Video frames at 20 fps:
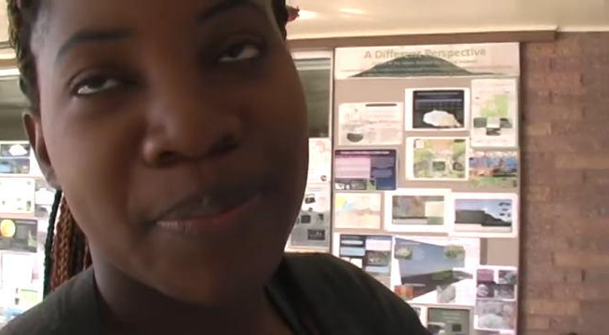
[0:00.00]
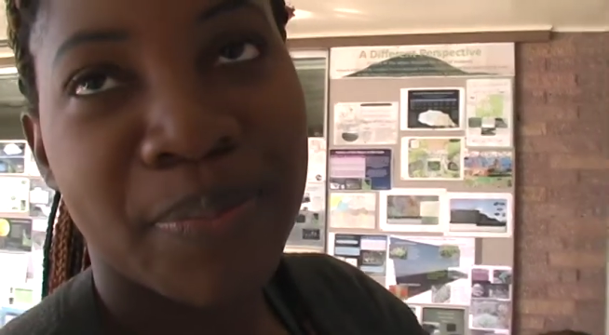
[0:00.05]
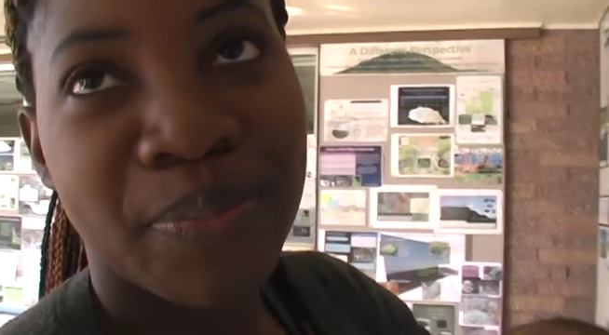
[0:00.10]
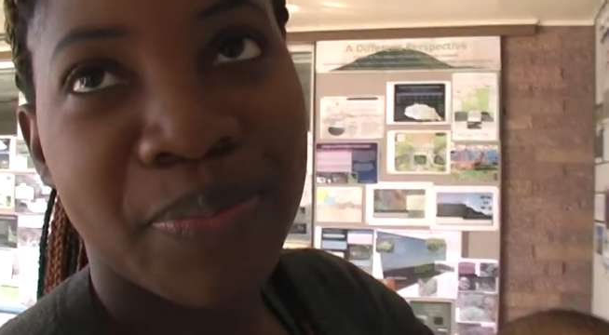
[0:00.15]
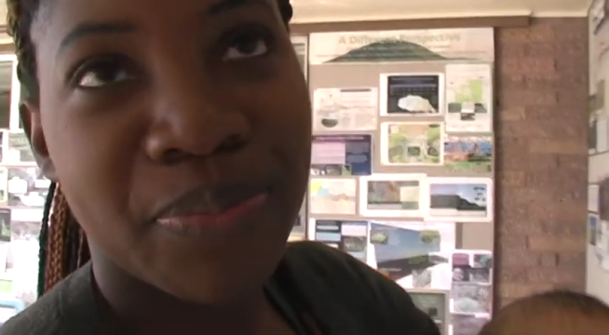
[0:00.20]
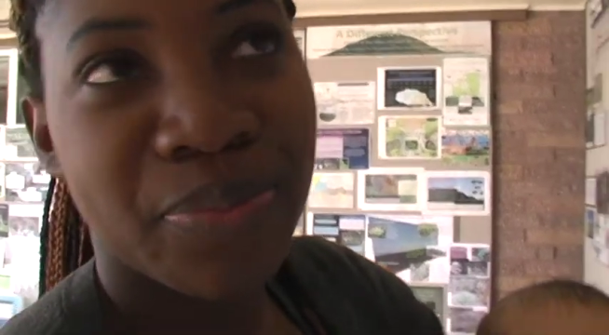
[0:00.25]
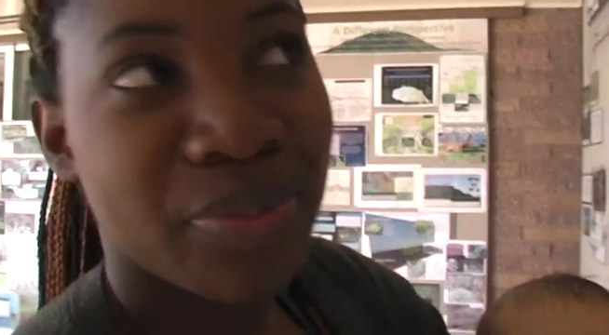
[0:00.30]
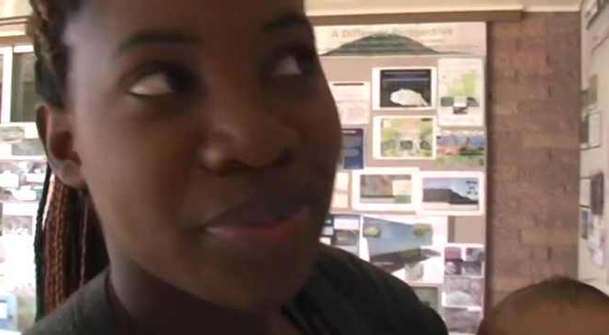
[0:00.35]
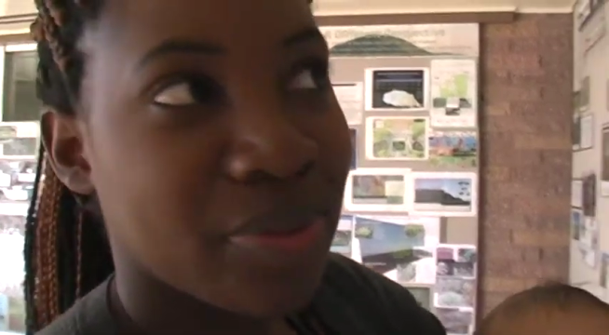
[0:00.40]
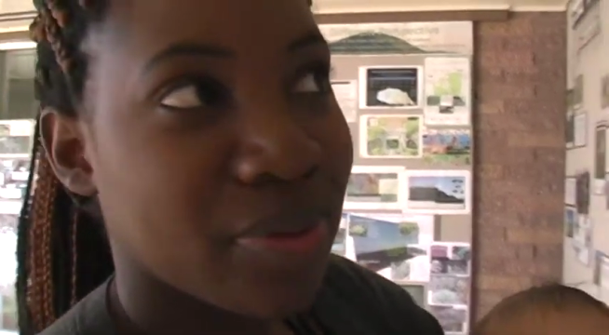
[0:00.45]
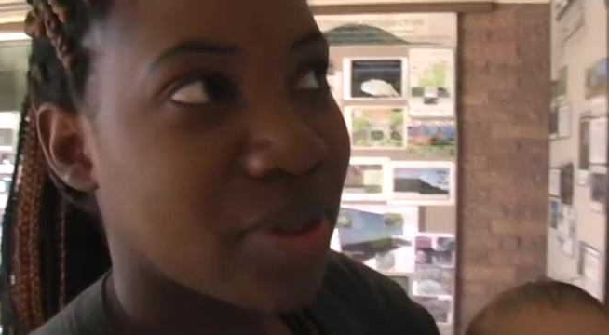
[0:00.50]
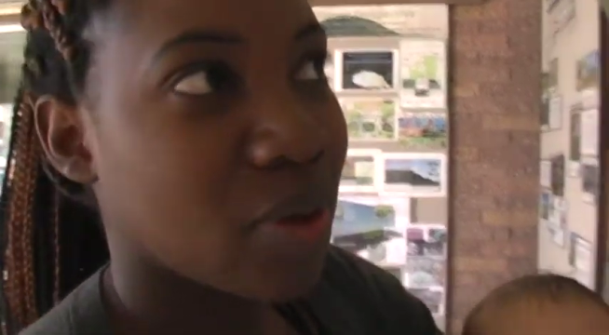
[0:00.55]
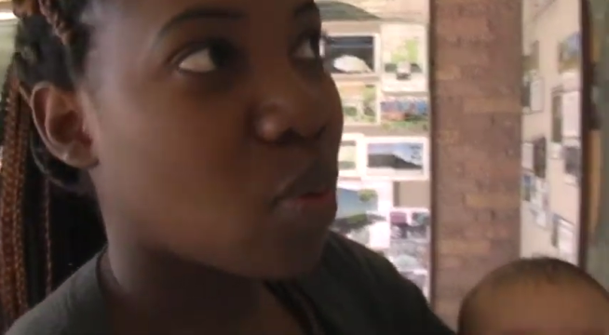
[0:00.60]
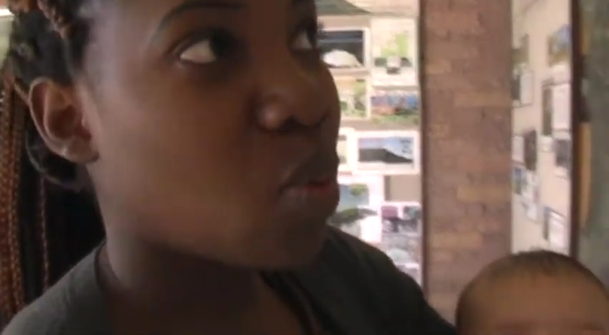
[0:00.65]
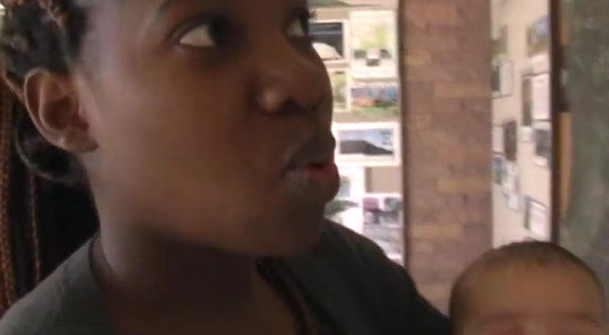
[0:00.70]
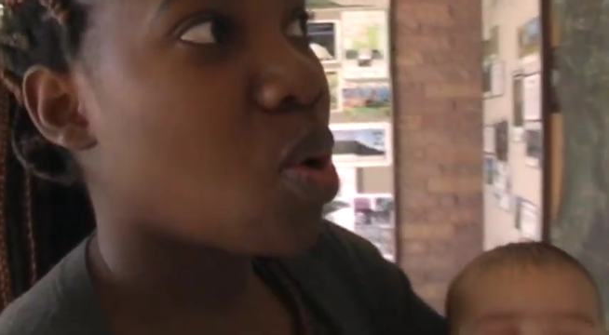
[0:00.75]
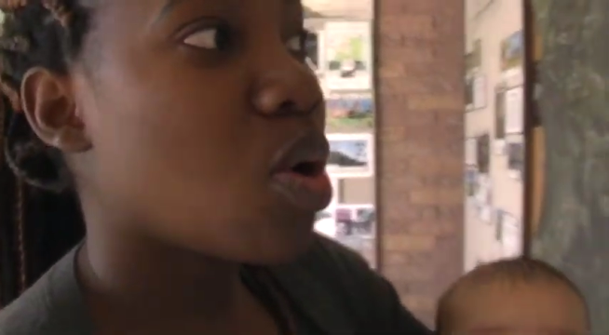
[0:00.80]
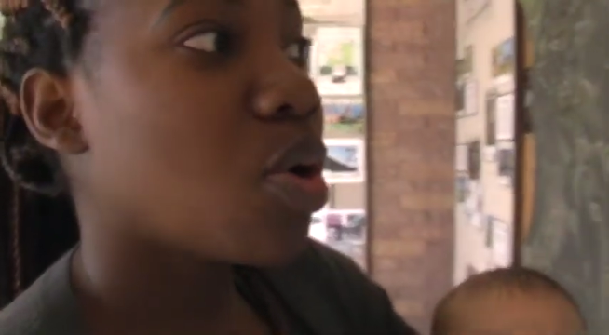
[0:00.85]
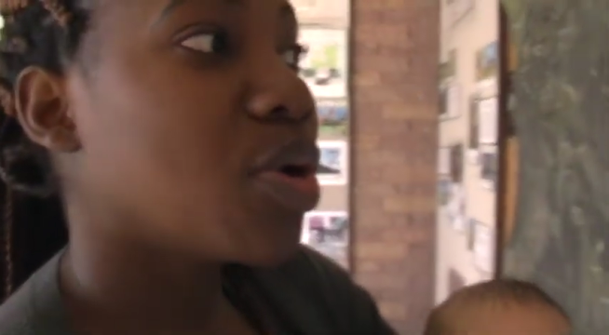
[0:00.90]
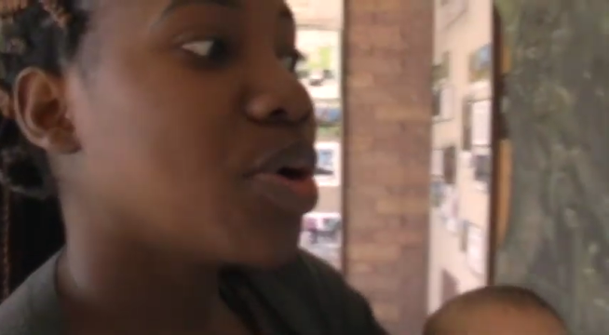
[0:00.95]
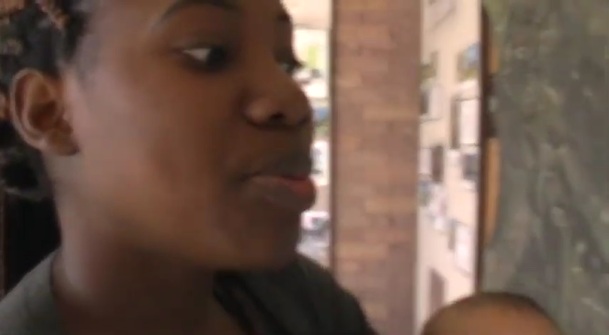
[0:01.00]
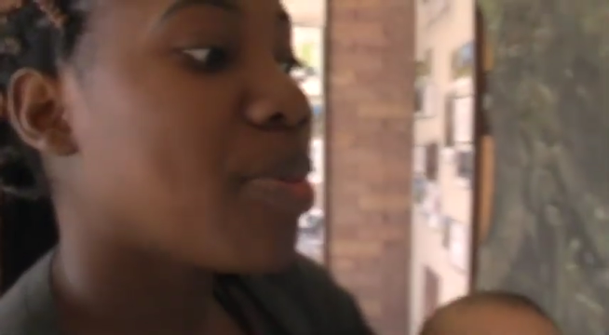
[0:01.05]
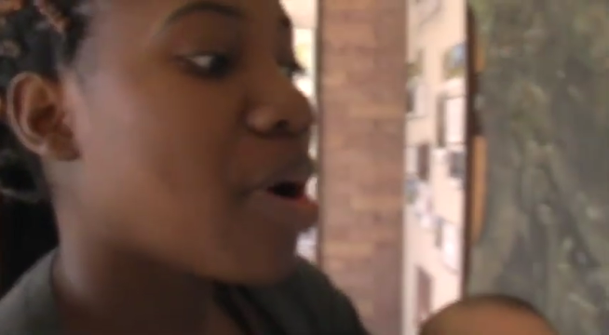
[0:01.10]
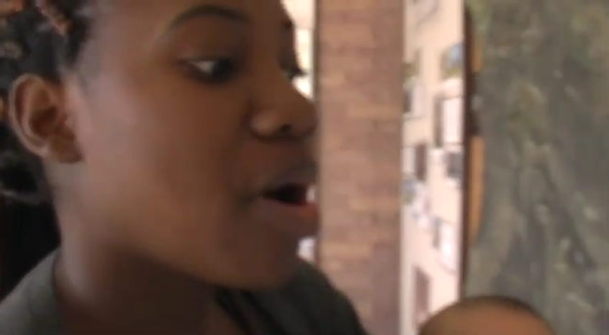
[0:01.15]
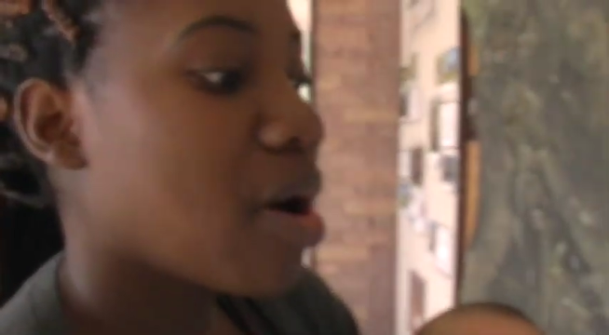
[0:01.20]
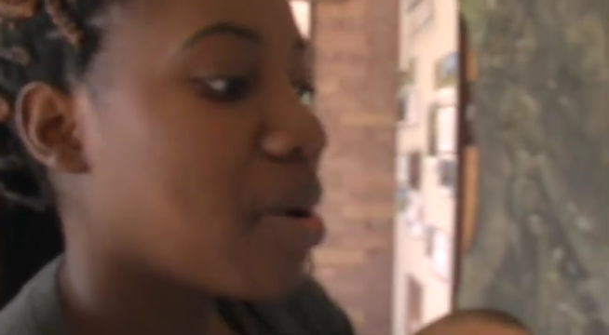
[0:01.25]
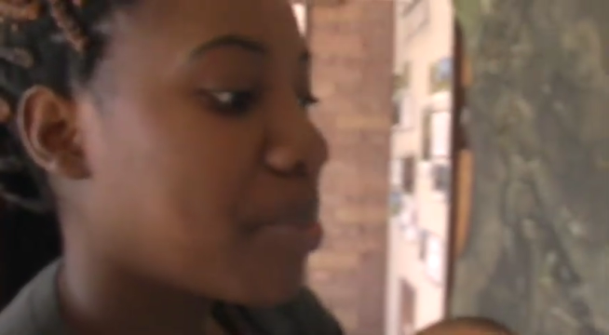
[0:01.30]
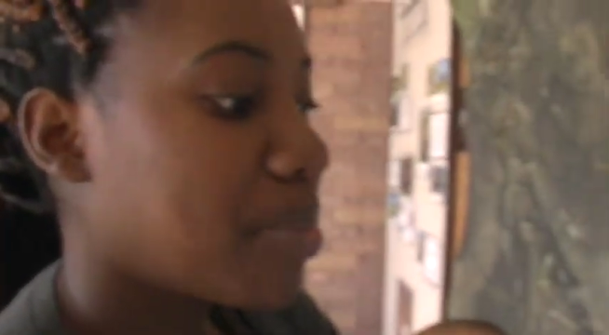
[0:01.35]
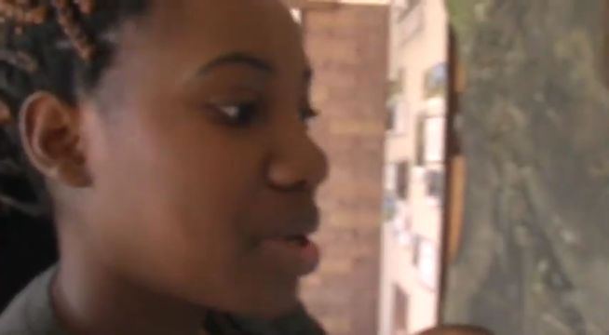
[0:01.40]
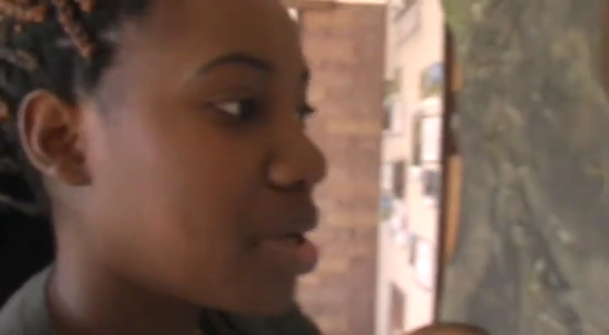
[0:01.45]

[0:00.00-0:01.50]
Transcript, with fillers: Oh, the world map.